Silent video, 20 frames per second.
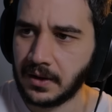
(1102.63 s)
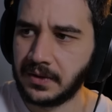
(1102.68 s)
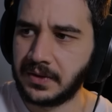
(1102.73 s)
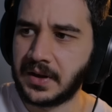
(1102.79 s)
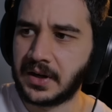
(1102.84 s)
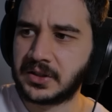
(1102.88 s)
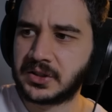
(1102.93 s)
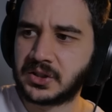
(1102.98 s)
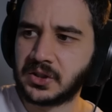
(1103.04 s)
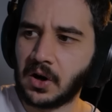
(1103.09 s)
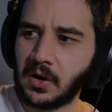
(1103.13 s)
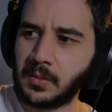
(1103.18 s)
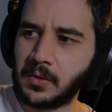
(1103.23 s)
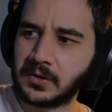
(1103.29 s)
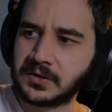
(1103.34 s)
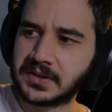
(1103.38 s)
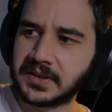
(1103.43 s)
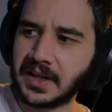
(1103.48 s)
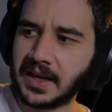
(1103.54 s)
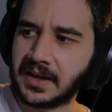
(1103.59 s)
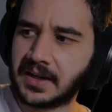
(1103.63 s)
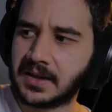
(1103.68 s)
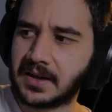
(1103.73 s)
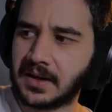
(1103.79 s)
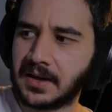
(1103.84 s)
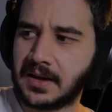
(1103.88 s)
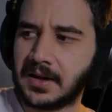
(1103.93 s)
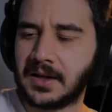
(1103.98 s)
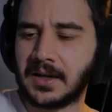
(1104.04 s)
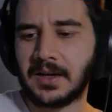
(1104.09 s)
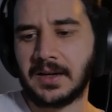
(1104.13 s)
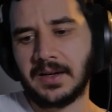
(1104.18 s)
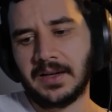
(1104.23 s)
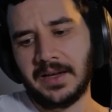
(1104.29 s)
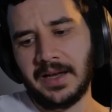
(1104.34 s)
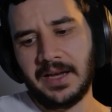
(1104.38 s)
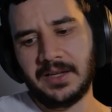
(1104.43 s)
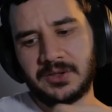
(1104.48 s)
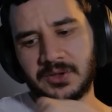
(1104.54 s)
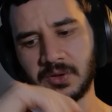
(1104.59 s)
There's almost like
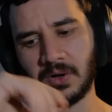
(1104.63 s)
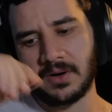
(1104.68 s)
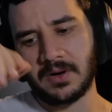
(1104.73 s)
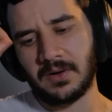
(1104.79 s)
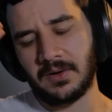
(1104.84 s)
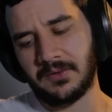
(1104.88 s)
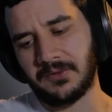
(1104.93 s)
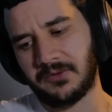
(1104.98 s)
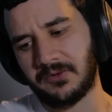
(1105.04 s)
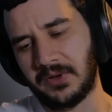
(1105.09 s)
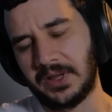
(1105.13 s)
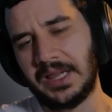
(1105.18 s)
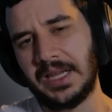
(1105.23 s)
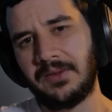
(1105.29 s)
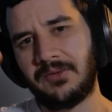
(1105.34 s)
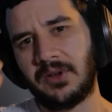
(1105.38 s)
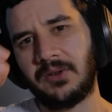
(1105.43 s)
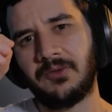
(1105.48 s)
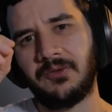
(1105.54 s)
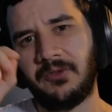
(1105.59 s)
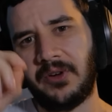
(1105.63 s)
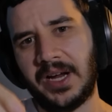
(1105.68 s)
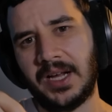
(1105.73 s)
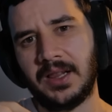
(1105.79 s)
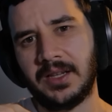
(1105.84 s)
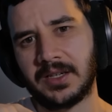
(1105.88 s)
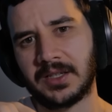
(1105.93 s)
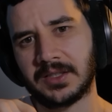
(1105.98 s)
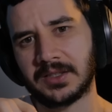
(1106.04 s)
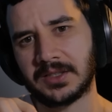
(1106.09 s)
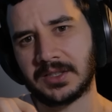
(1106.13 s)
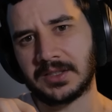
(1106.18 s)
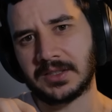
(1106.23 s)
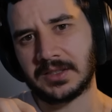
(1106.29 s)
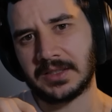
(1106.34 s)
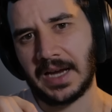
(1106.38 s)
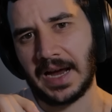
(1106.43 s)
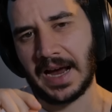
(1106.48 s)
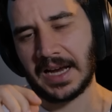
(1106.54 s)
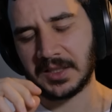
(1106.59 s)
a sort of living
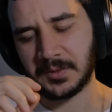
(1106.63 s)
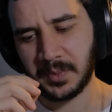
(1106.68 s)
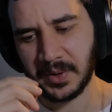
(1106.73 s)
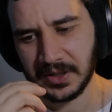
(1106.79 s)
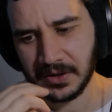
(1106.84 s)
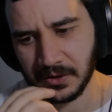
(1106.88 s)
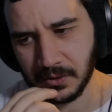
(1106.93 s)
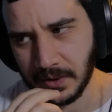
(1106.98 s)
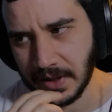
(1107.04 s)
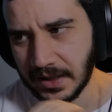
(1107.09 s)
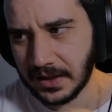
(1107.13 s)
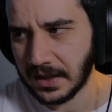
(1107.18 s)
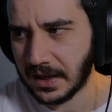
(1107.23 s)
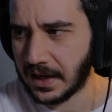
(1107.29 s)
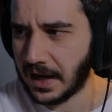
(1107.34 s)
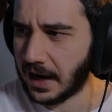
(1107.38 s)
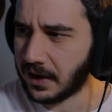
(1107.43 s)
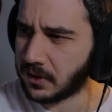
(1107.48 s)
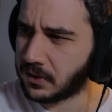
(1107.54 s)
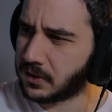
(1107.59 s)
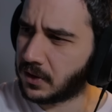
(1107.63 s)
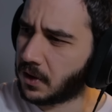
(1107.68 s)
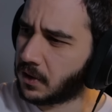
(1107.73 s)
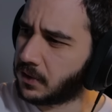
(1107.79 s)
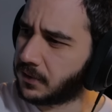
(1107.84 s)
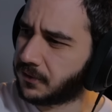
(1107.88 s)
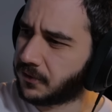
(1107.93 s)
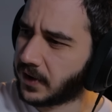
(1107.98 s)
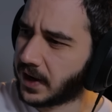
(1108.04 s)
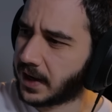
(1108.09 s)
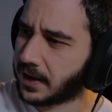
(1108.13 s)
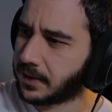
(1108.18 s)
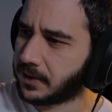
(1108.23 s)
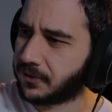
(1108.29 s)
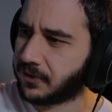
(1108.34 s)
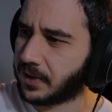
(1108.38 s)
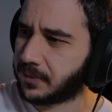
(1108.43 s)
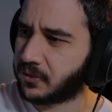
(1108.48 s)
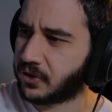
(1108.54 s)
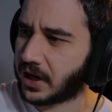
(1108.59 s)
failures aspect to it. I don't know
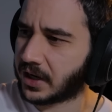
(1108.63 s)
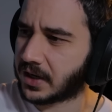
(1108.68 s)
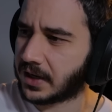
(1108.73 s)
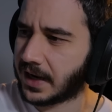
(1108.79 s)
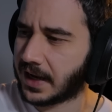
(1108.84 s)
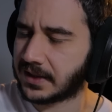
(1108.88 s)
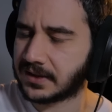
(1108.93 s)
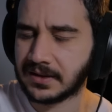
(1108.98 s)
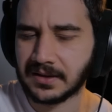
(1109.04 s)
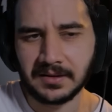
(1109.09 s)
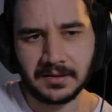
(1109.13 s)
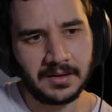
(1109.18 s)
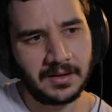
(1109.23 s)
if I'm recognizing